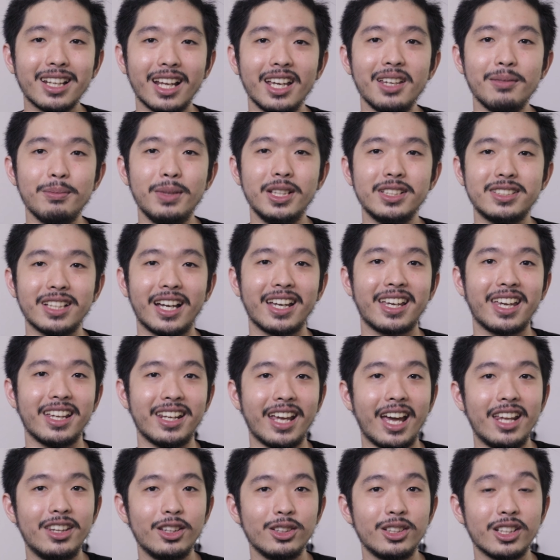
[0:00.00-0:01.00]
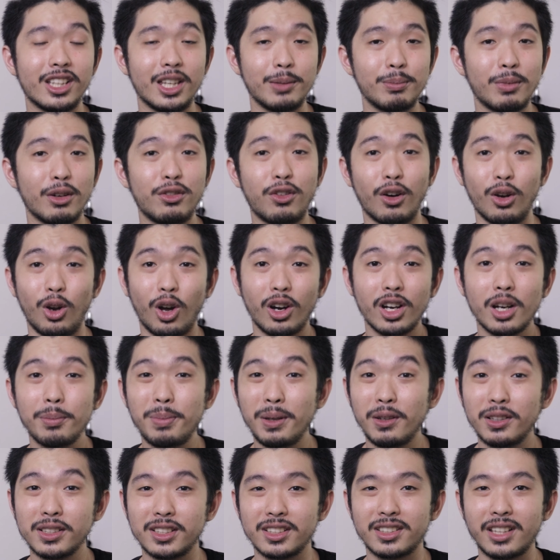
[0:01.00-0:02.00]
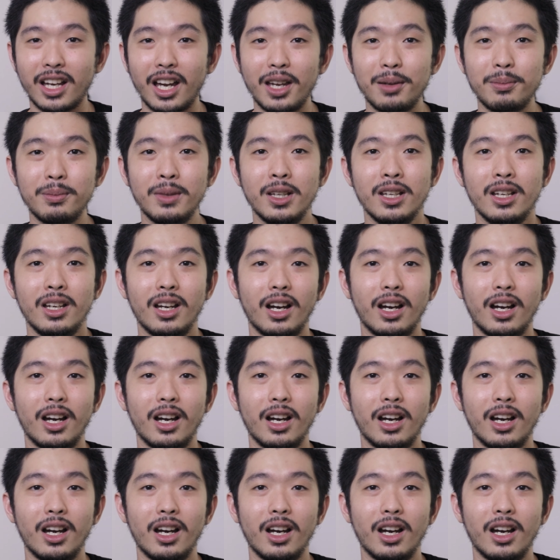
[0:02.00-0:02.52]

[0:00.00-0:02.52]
light means I can handle the gimbal for longer periods of time